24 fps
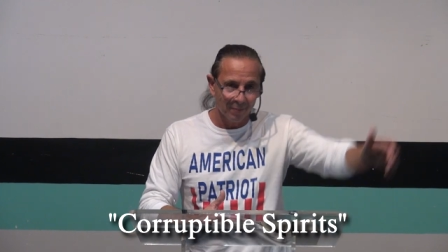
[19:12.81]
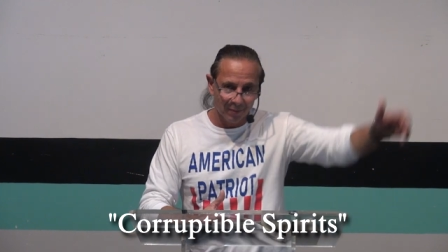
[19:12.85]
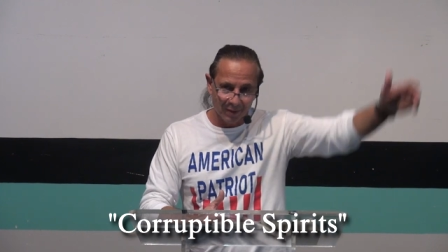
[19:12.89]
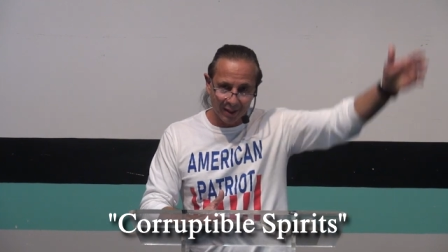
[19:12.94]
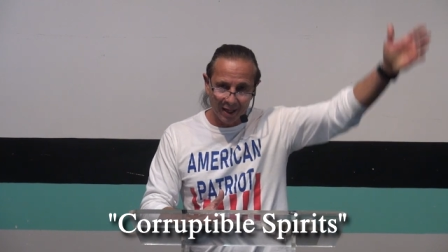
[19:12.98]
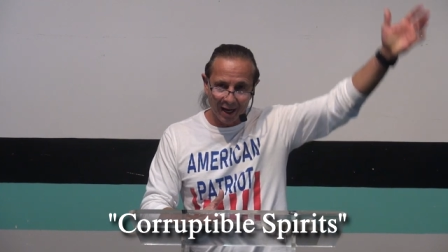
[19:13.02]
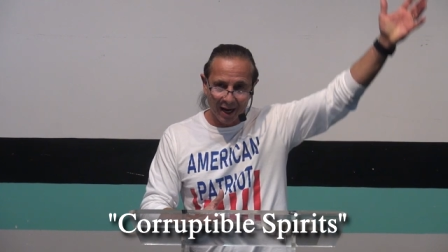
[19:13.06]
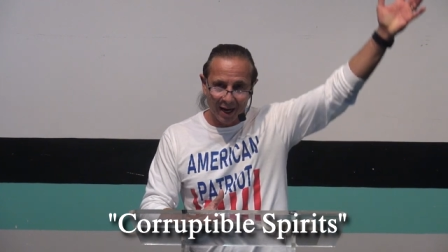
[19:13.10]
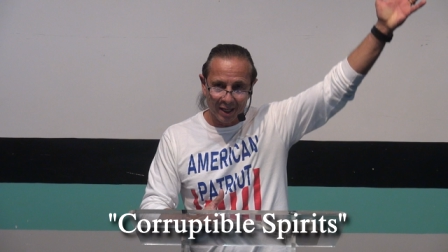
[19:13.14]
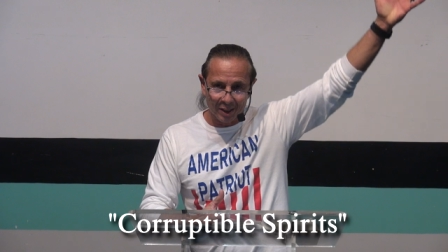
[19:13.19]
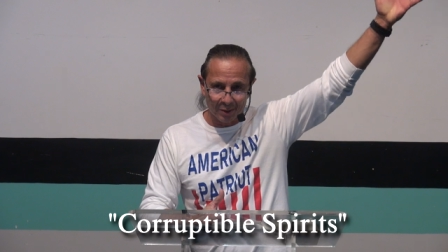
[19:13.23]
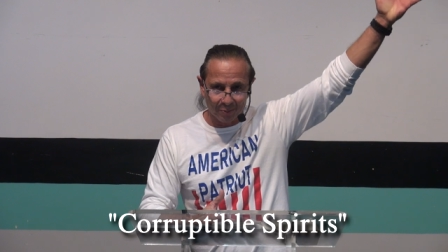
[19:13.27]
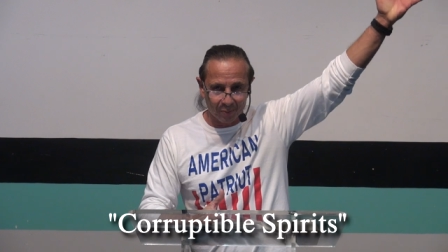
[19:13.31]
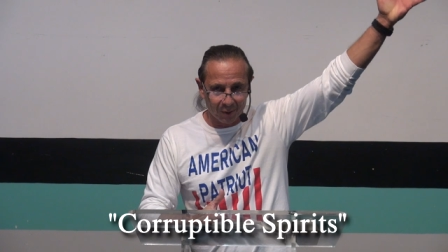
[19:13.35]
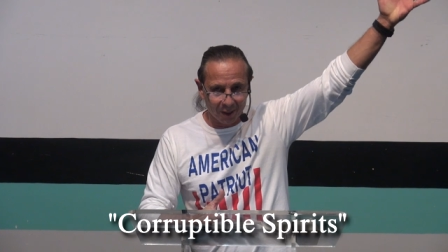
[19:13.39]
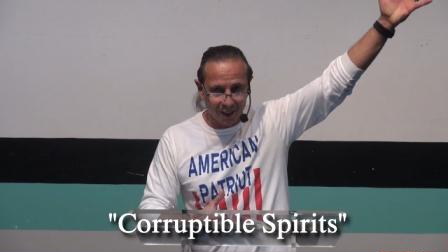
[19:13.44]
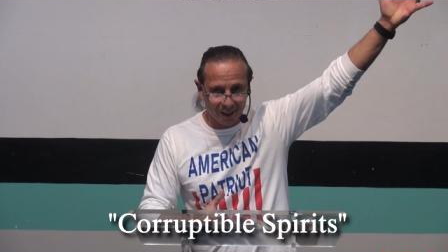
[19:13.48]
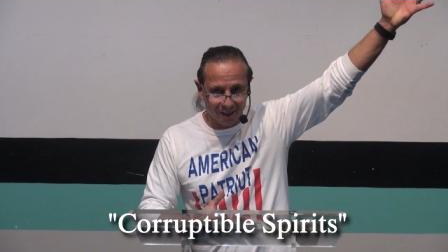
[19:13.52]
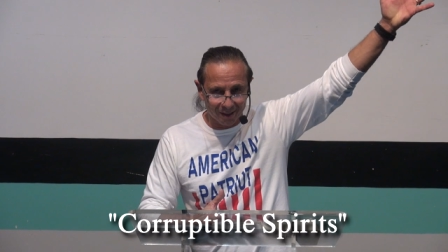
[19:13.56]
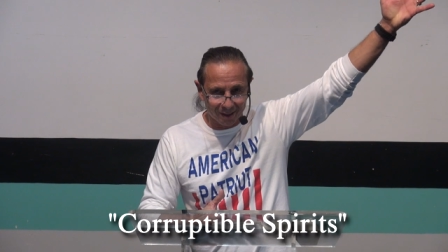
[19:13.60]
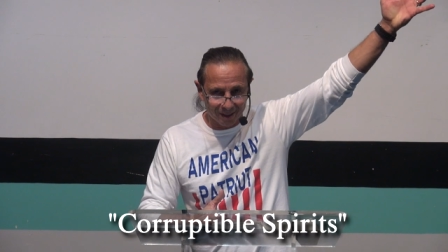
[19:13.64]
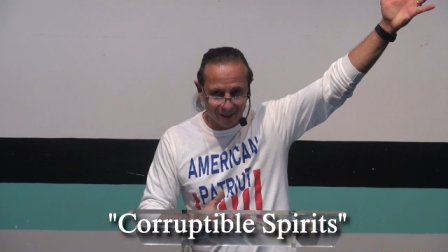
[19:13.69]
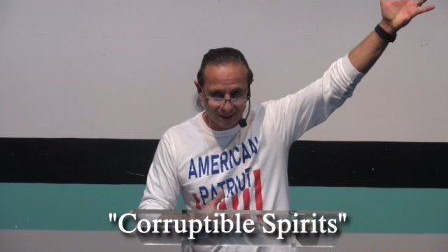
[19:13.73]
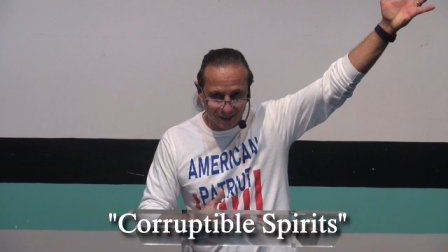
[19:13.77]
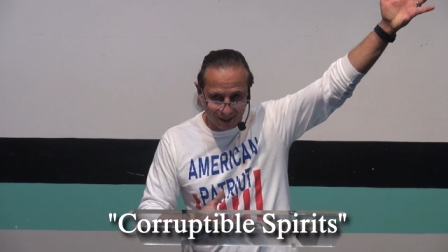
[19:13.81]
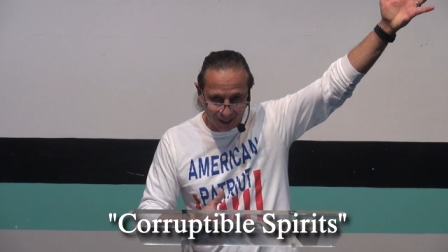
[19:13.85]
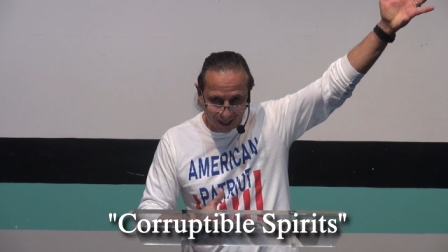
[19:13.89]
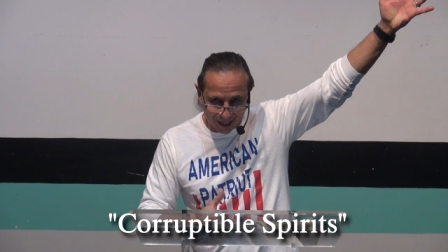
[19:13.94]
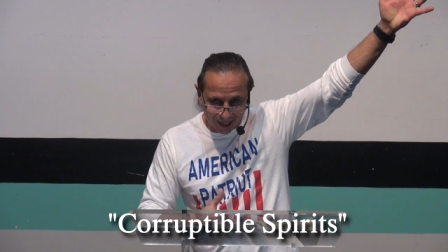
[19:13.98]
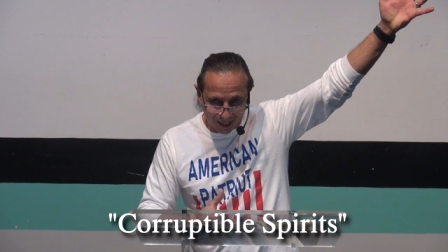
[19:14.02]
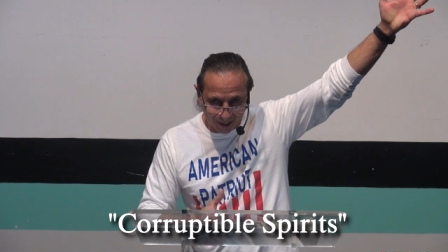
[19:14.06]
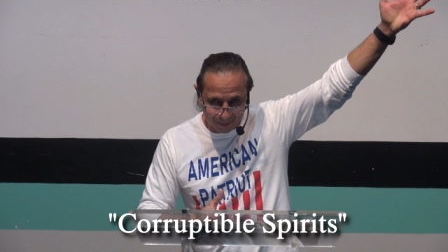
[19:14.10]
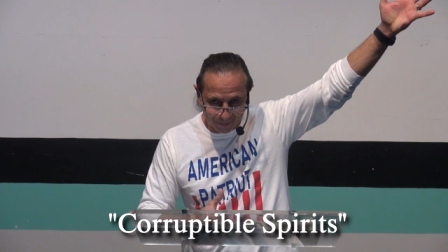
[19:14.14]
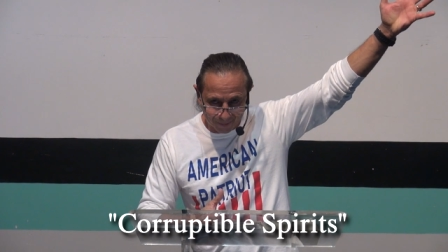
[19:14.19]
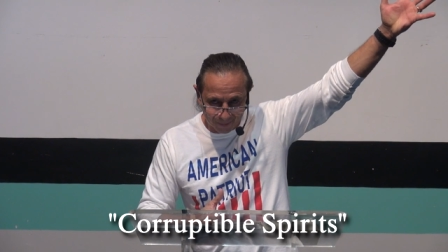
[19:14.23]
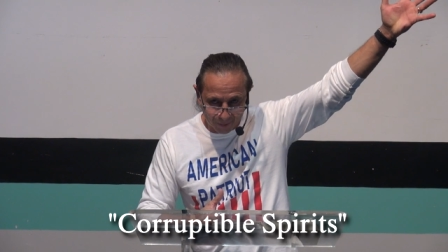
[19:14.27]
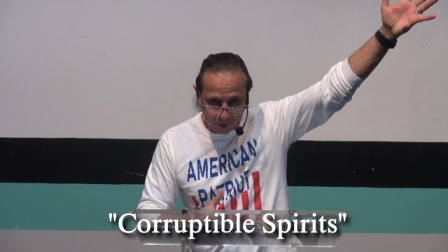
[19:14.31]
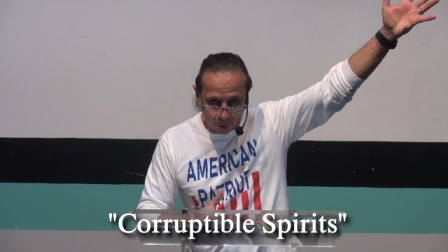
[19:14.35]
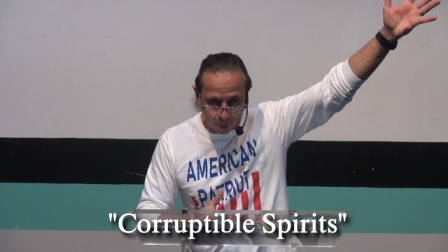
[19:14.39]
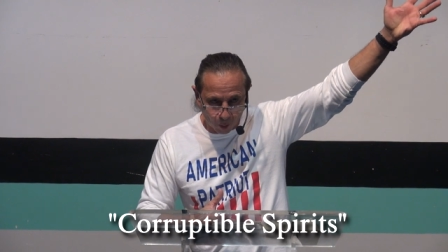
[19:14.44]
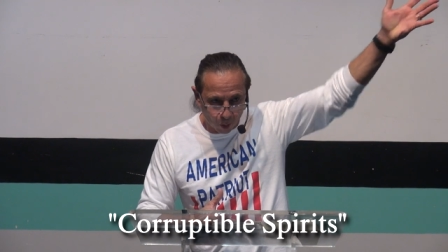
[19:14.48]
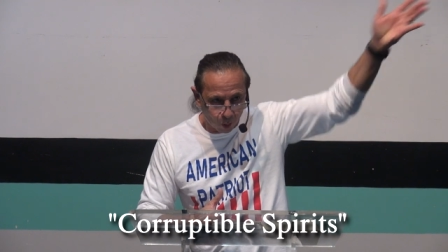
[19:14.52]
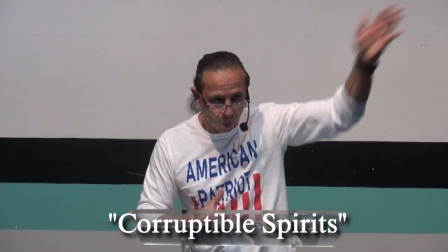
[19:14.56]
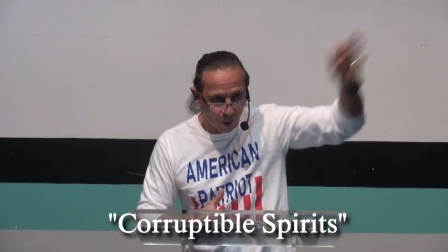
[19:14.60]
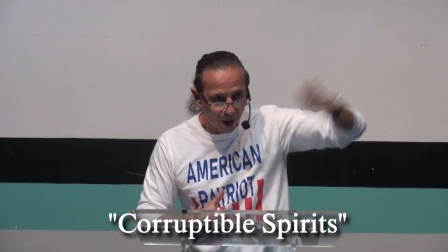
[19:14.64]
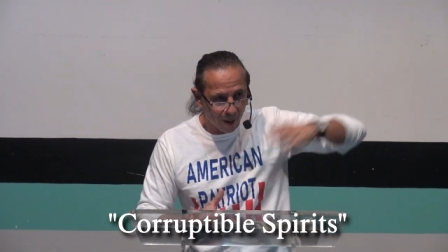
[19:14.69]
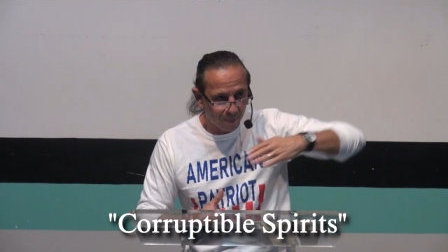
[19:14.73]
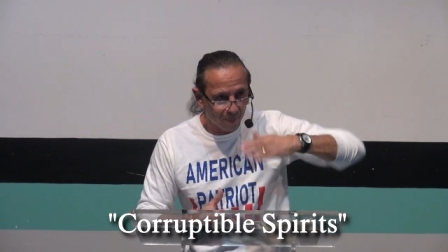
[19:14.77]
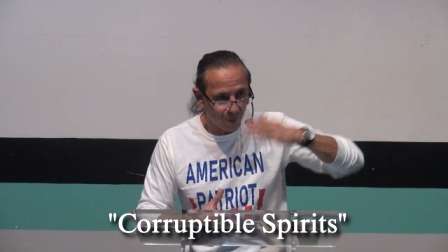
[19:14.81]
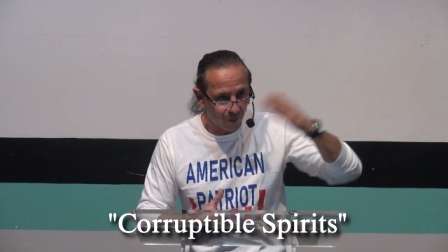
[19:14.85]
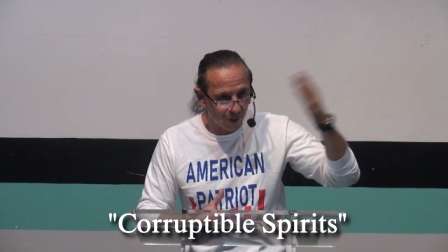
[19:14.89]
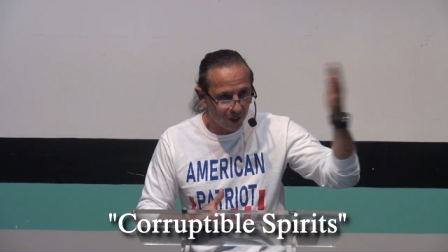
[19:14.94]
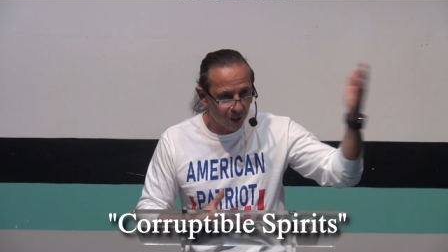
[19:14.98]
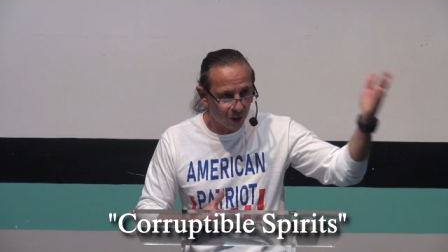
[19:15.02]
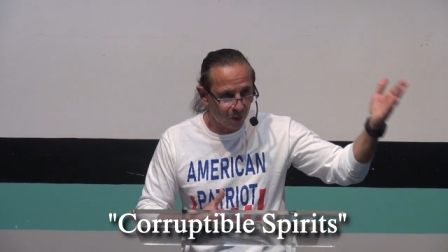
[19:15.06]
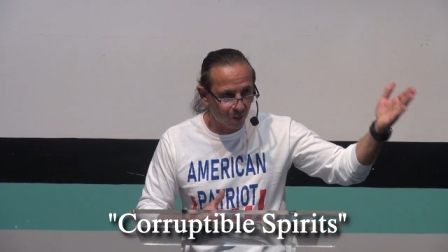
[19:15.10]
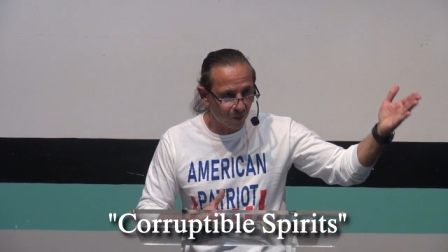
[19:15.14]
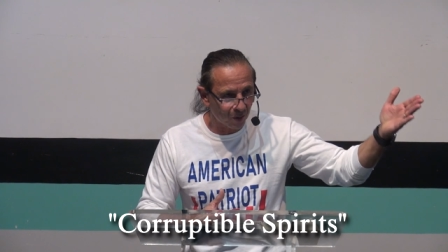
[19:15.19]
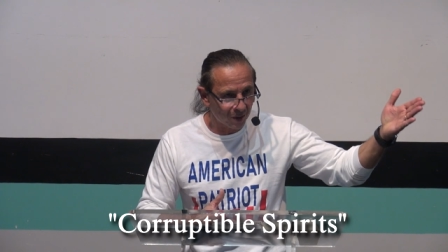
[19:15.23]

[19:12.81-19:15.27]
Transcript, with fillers: God's plan to escape. No cooperation